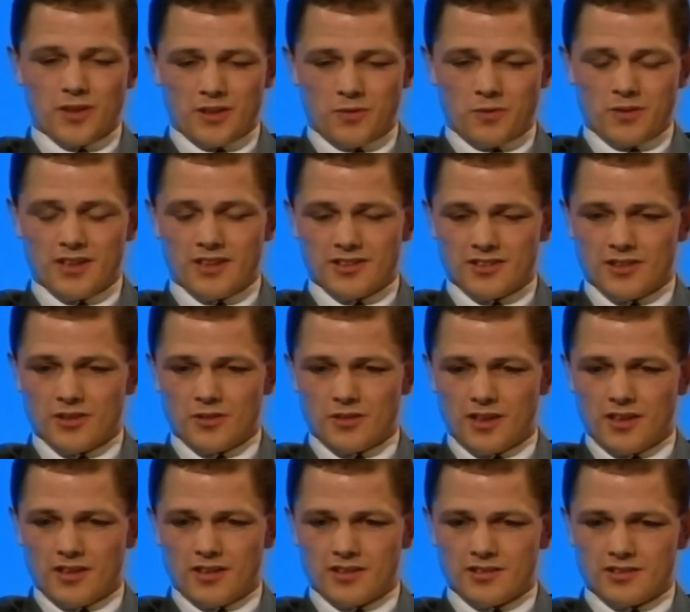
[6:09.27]
it works, you know, I
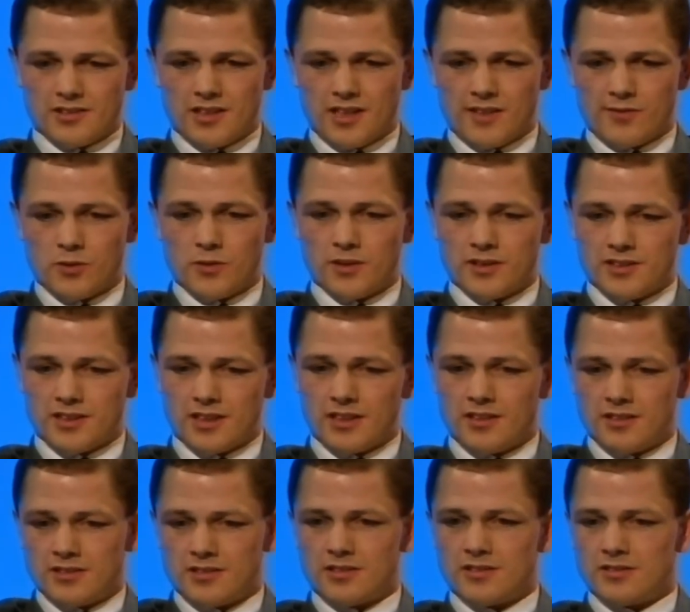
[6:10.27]
think the heavyweight
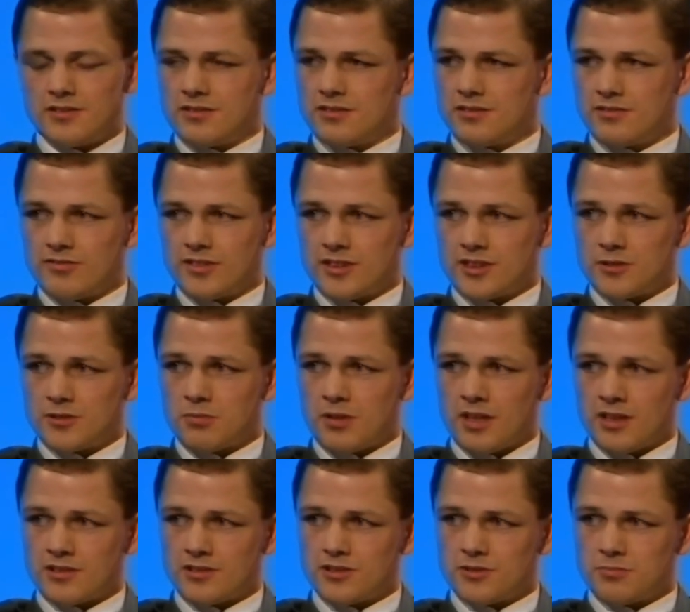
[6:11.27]
titles do, the richest
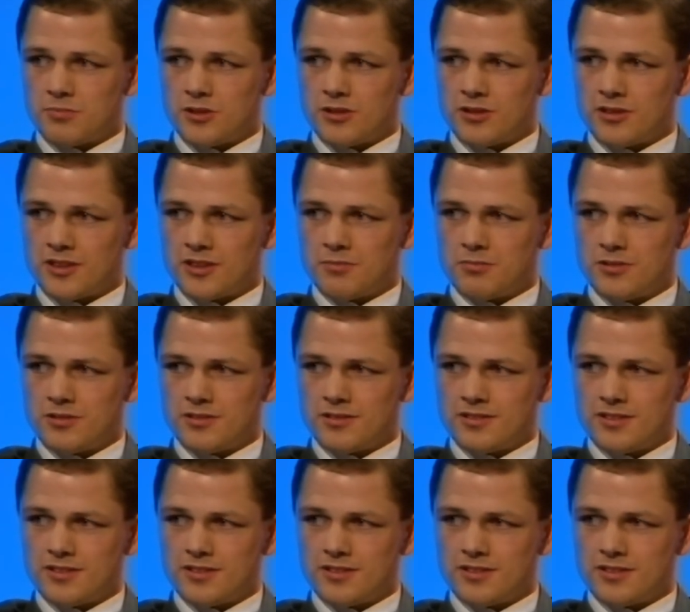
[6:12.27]
prize in the sport, like, but...